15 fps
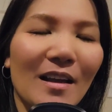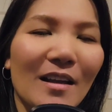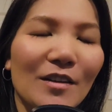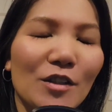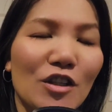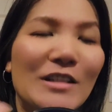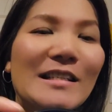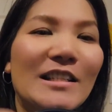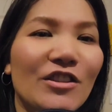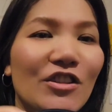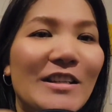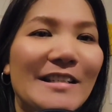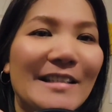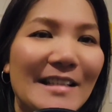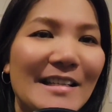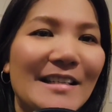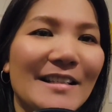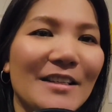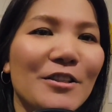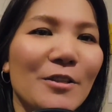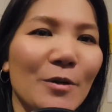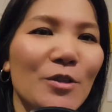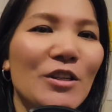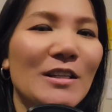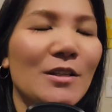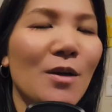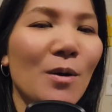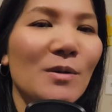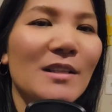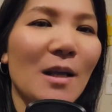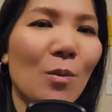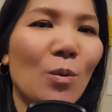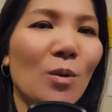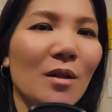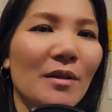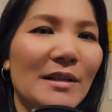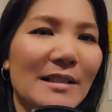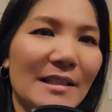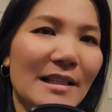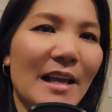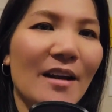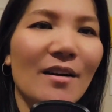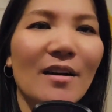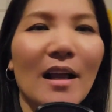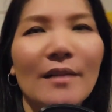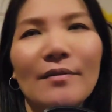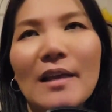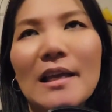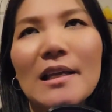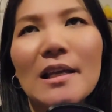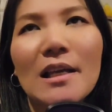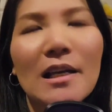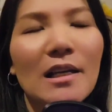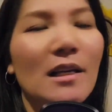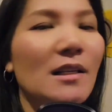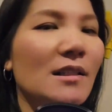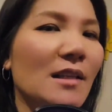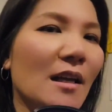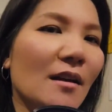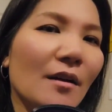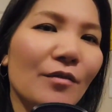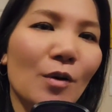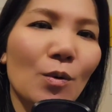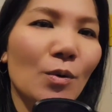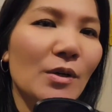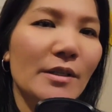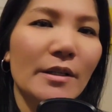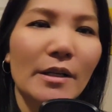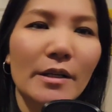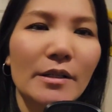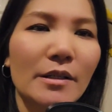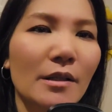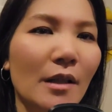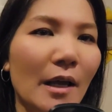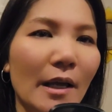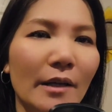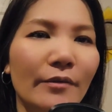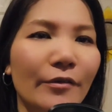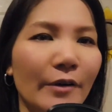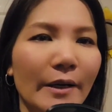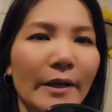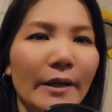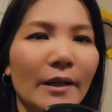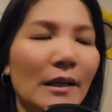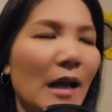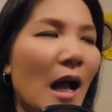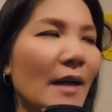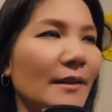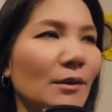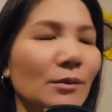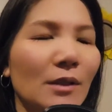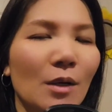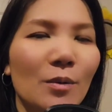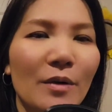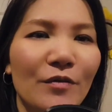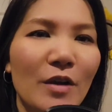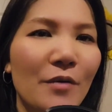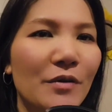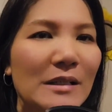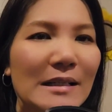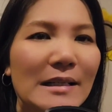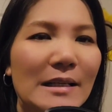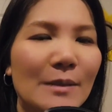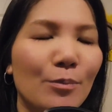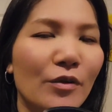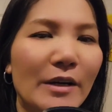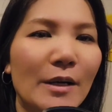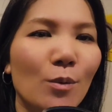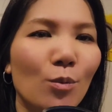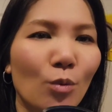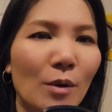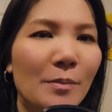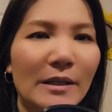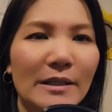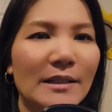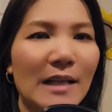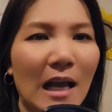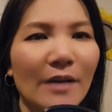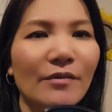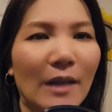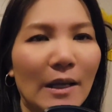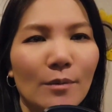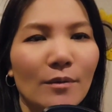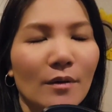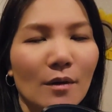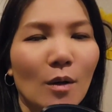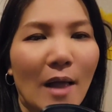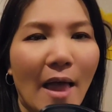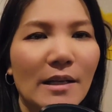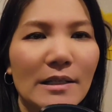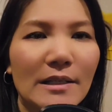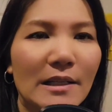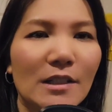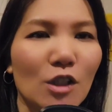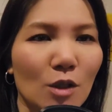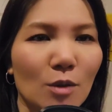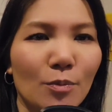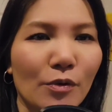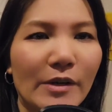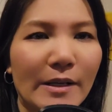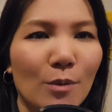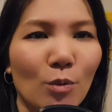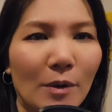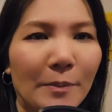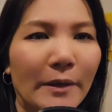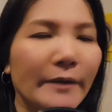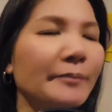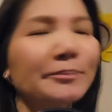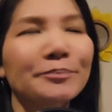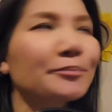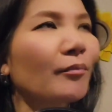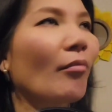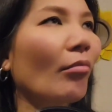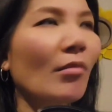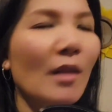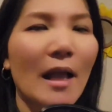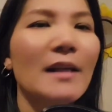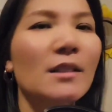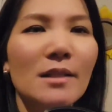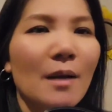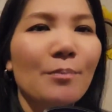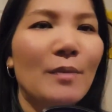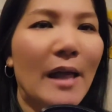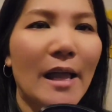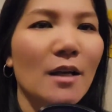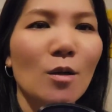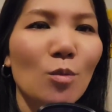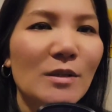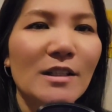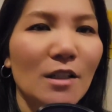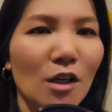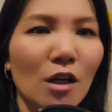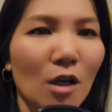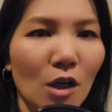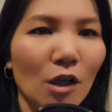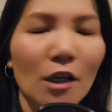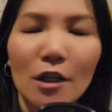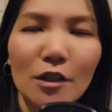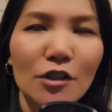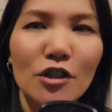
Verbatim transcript: She she sees it, so she knows that Will is there, and they kiss. And of course, it's like freaking, I don't know. If you ever seen Pretty Woman, it's kind of like the ending to Pretty Woman, except Anna wasn't a hooker.